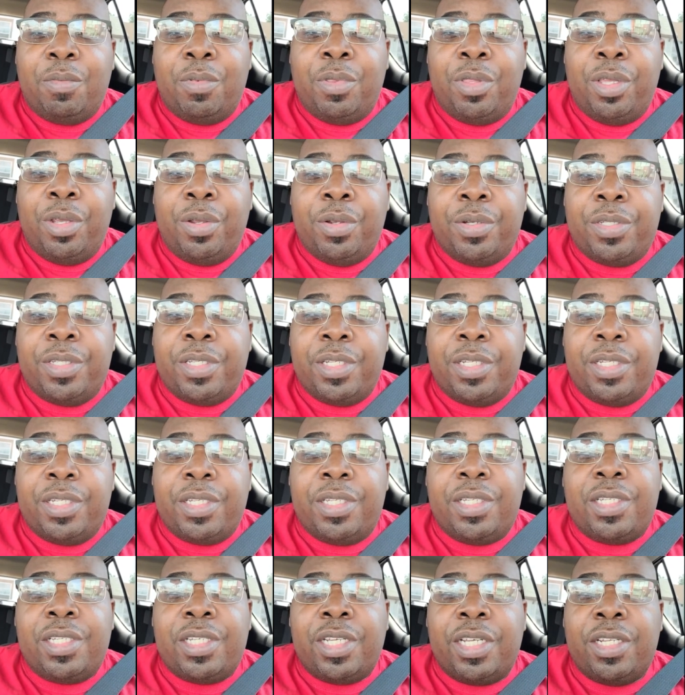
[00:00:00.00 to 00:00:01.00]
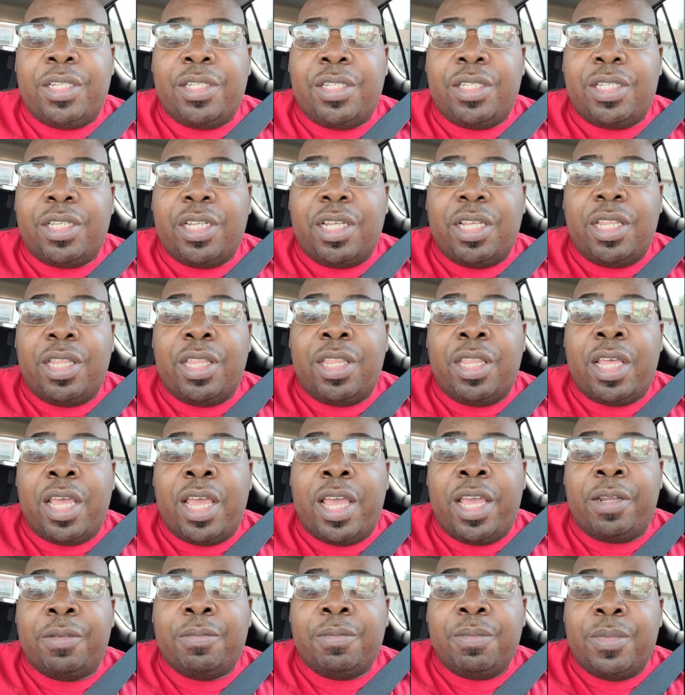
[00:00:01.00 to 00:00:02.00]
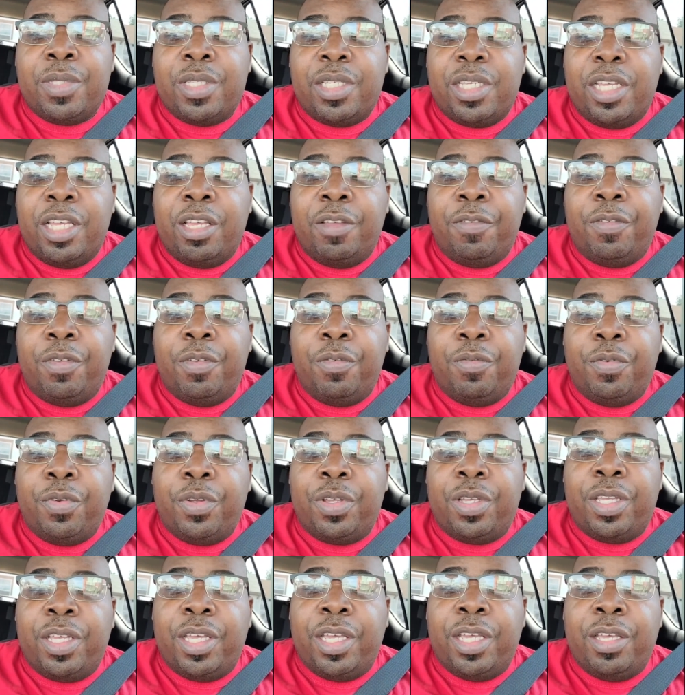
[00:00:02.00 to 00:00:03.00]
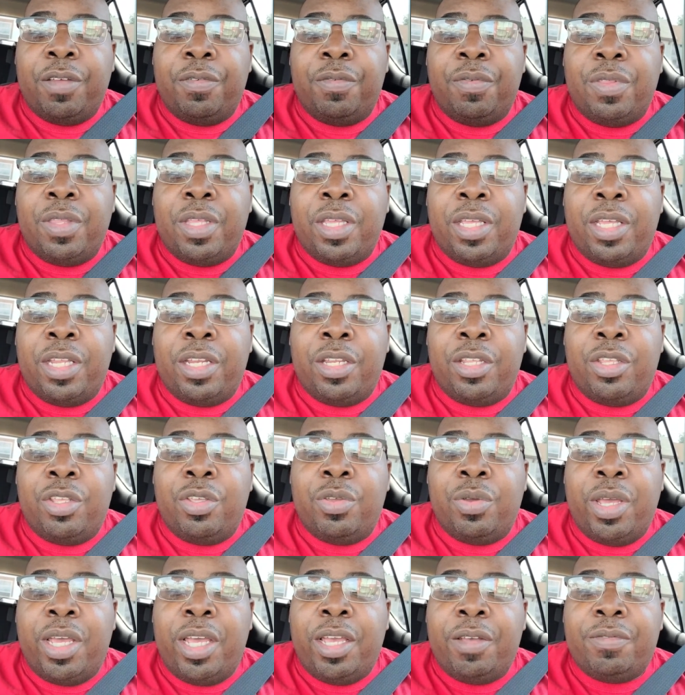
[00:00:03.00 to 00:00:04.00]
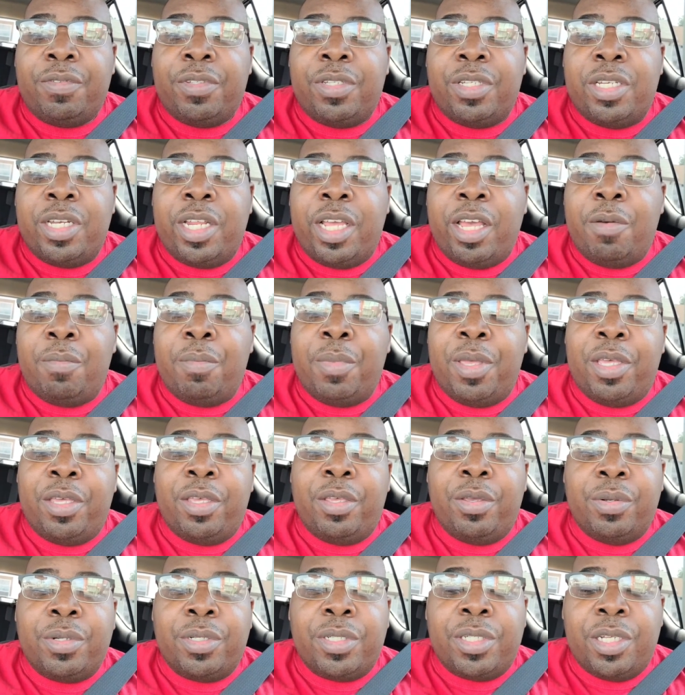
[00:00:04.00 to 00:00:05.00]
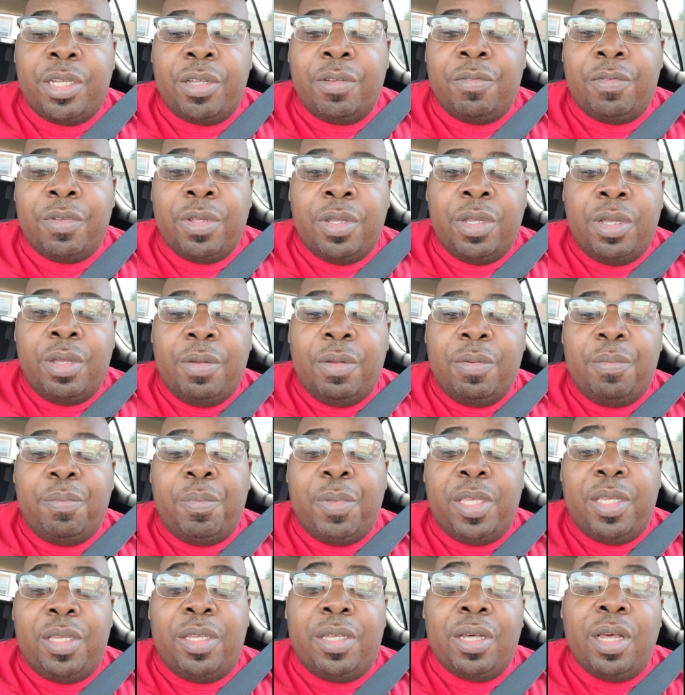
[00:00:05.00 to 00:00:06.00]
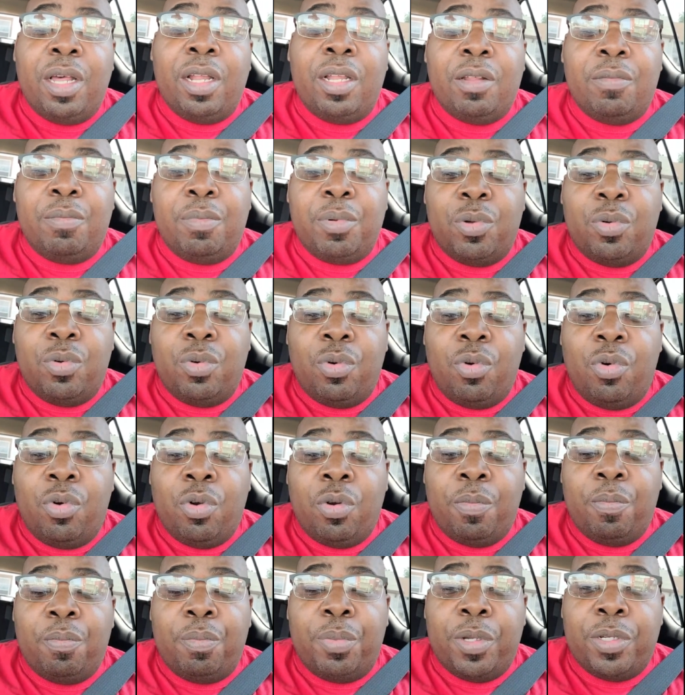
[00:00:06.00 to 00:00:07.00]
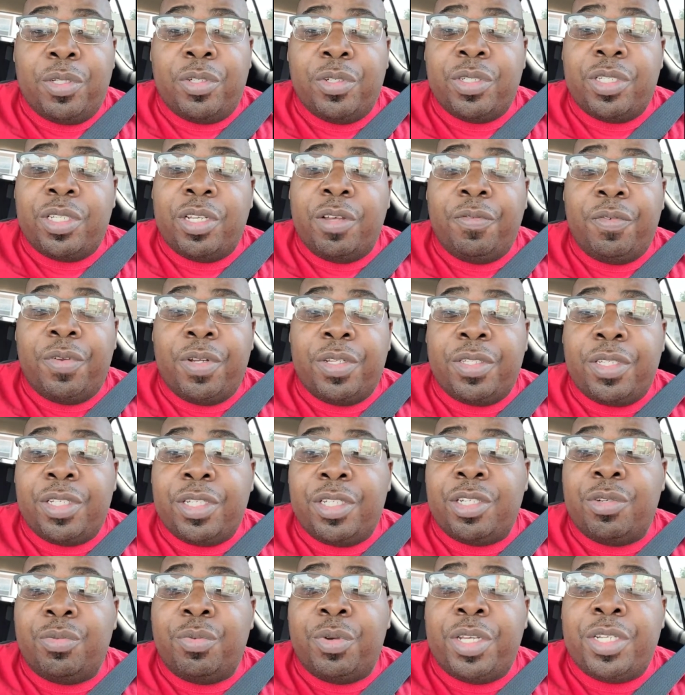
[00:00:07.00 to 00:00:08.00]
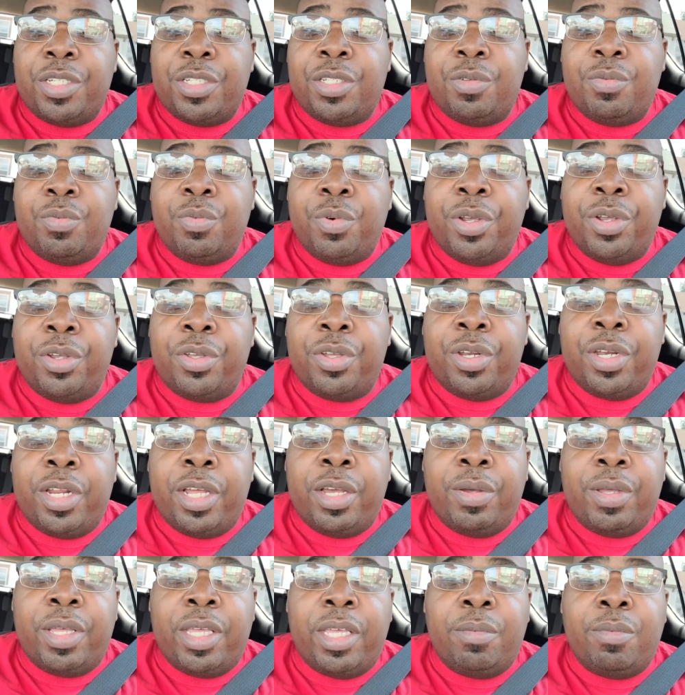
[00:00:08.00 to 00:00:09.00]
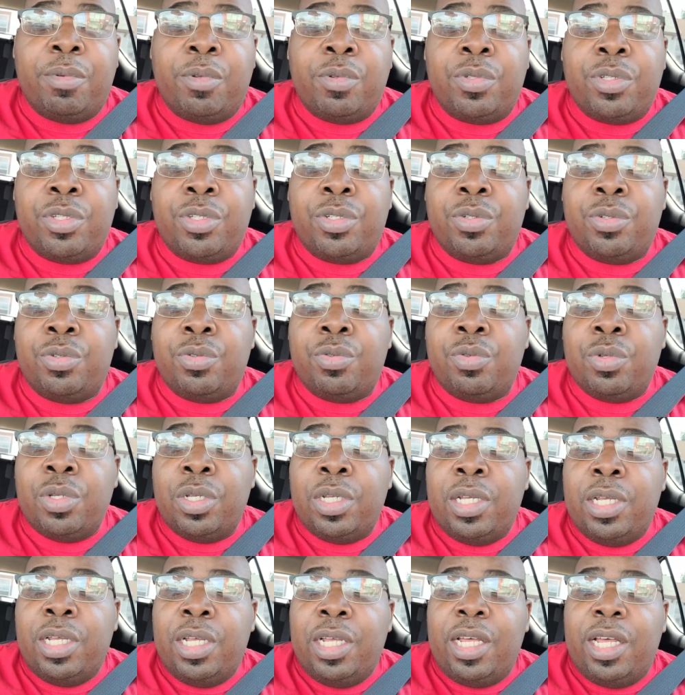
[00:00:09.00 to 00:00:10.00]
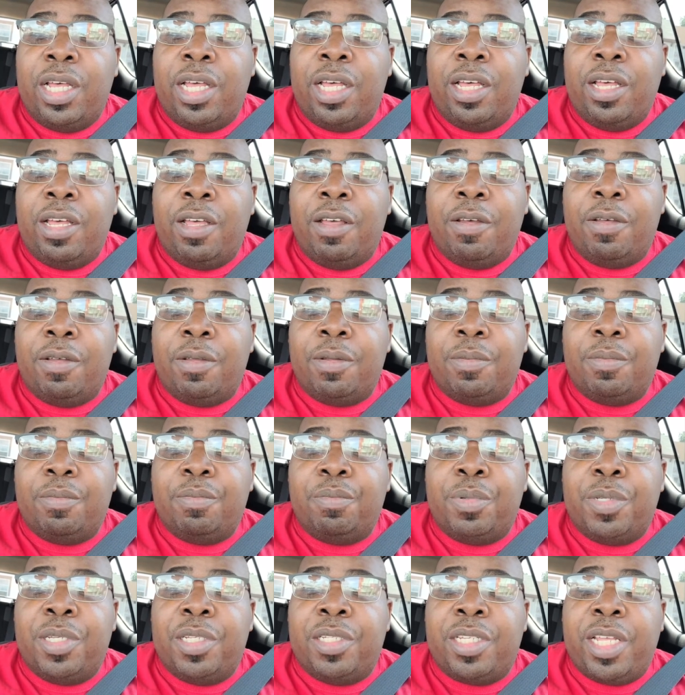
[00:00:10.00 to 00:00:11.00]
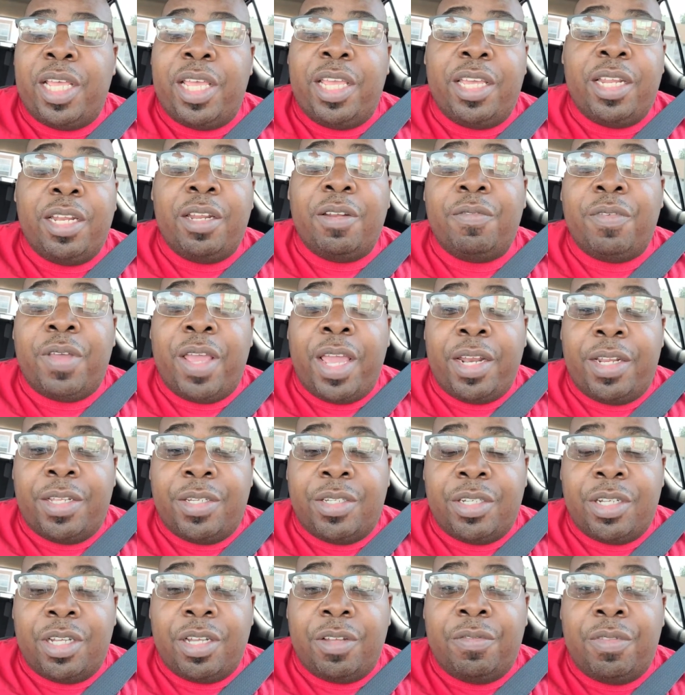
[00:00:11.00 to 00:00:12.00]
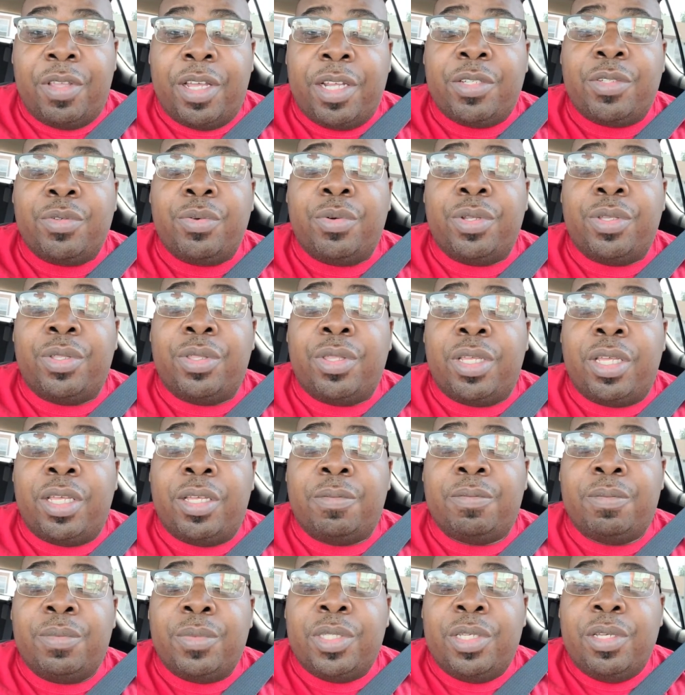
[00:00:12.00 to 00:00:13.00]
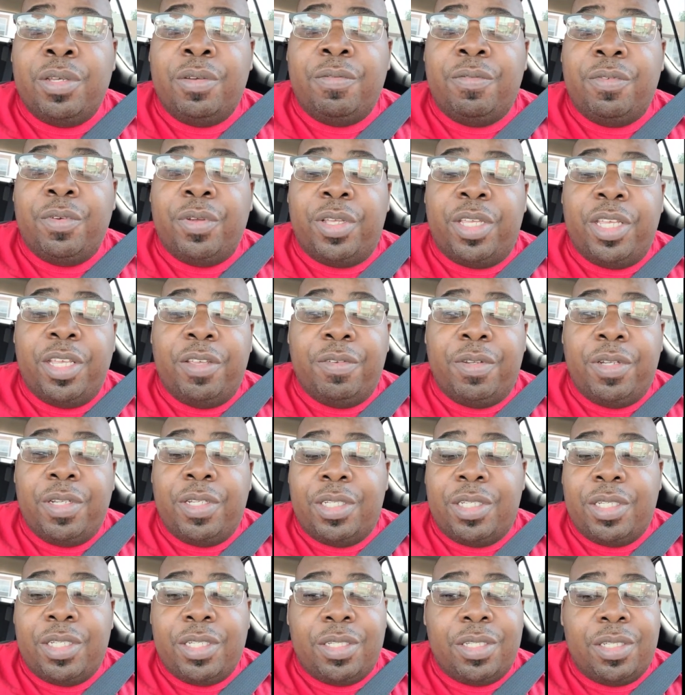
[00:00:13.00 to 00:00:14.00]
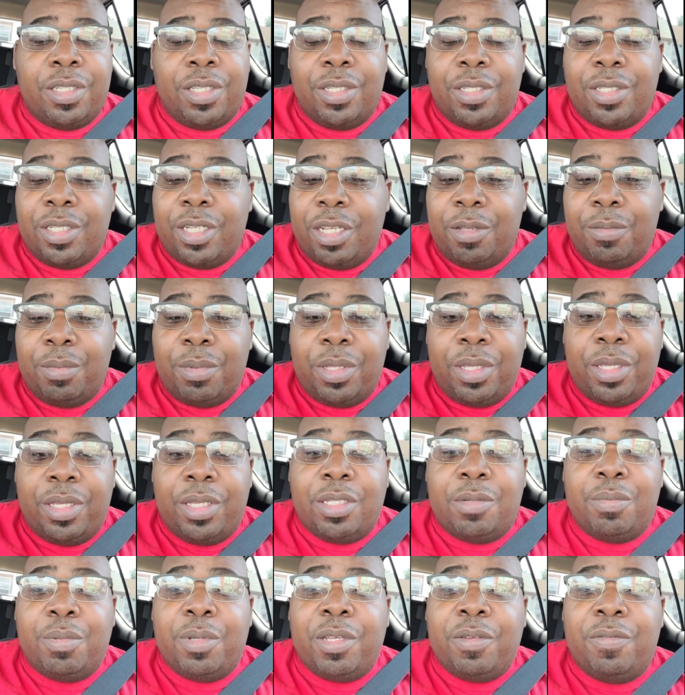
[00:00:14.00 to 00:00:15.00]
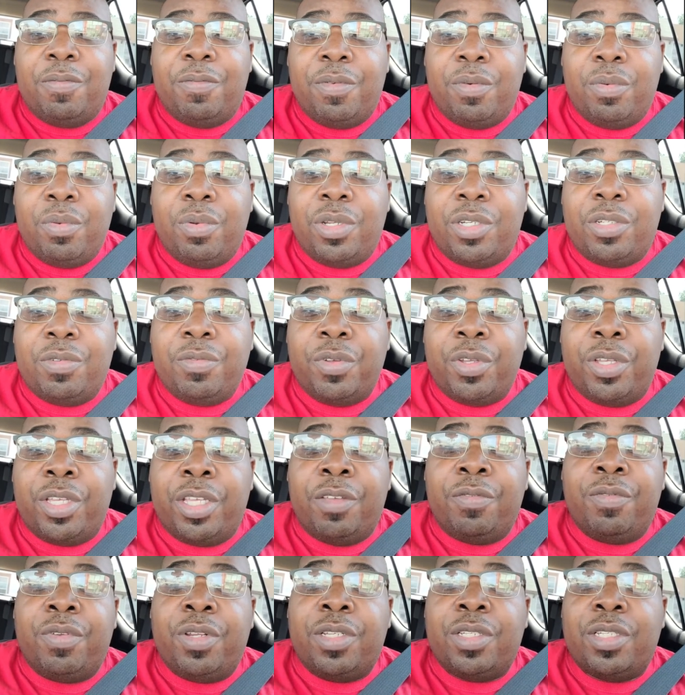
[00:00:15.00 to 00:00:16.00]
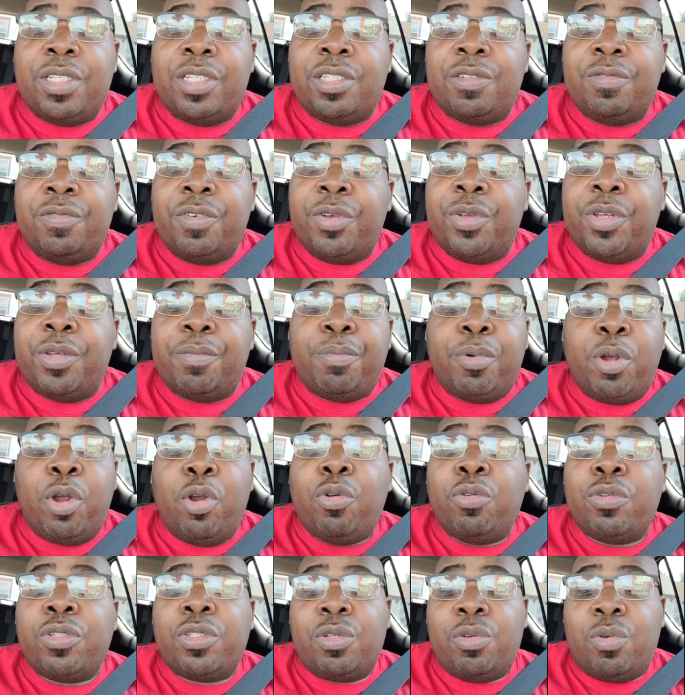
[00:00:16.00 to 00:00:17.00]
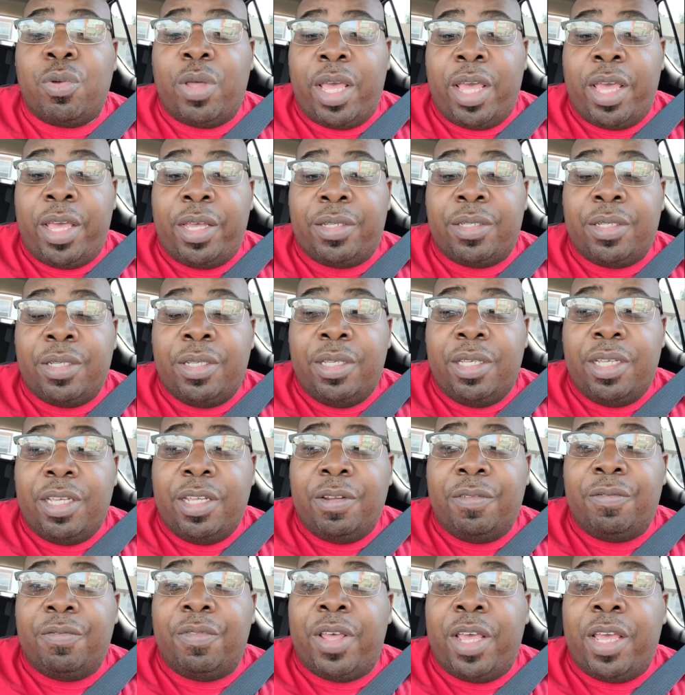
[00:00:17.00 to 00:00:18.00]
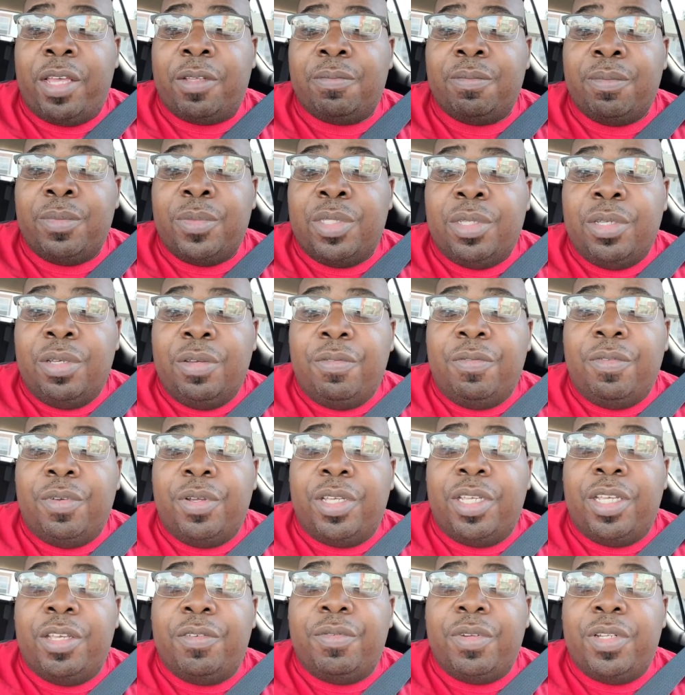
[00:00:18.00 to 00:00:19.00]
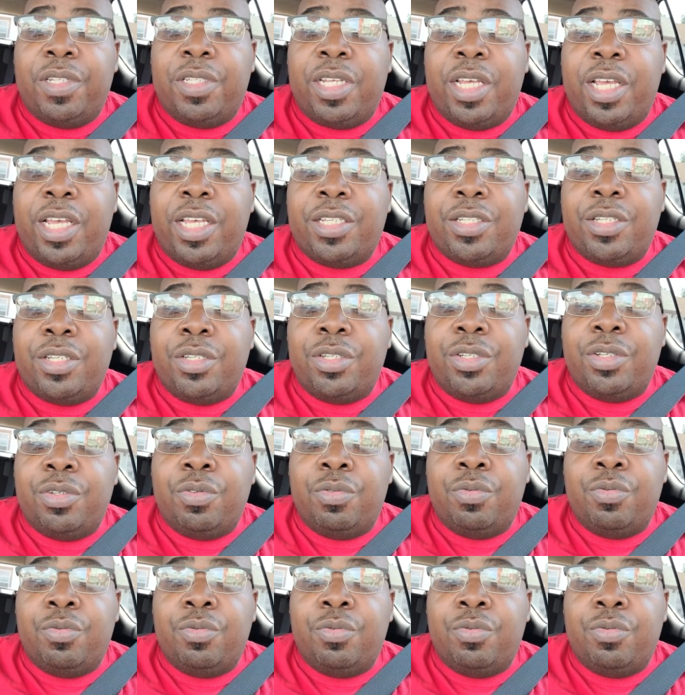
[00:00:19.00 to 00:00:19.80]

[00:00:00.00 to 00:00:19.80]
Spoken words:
There's this sense that if you forgive, then you have to now make yourself be gullible or put yourself in a situation where you're now able to be taken advantage of, that sort of thing. Forgiveness isn't the same thing as being foolish. Forgiveness is a very personal act. In fact, forgiveness has to do